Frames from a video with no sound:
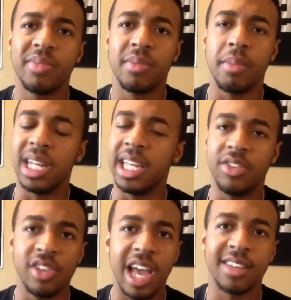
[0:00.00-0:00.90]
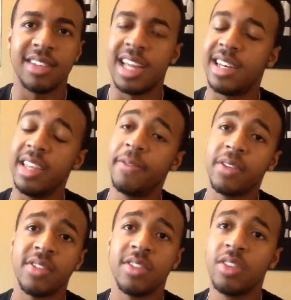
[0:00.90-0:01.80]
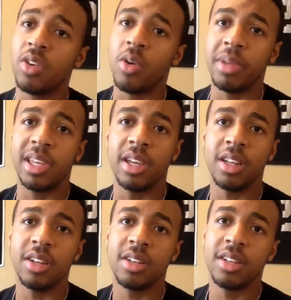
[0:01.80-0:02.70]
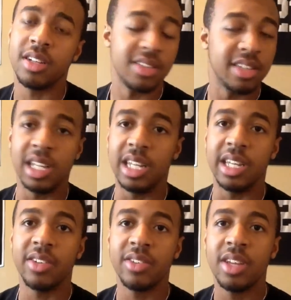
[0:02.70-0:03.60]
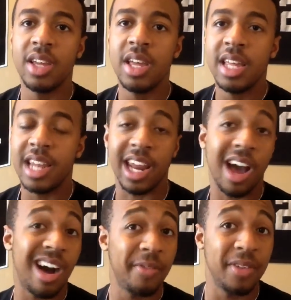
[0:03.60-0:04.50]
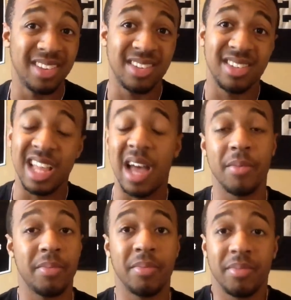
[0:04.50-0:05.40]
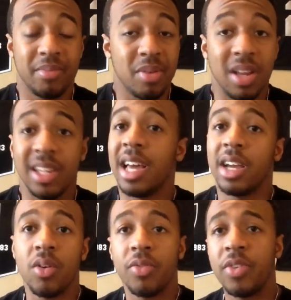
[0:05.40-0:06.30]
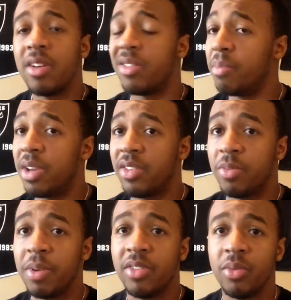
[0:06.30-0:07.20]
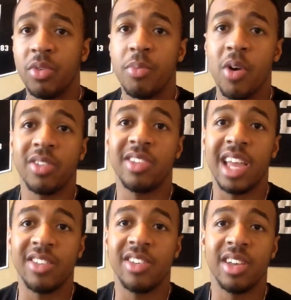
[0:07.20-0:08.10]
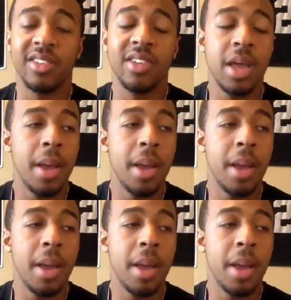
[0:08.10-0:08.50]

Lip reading: Malik Jackson. That defense is still going to be killer. It still is. Now, the offense, probably not going to fear as much, especially with Mark Sanchez.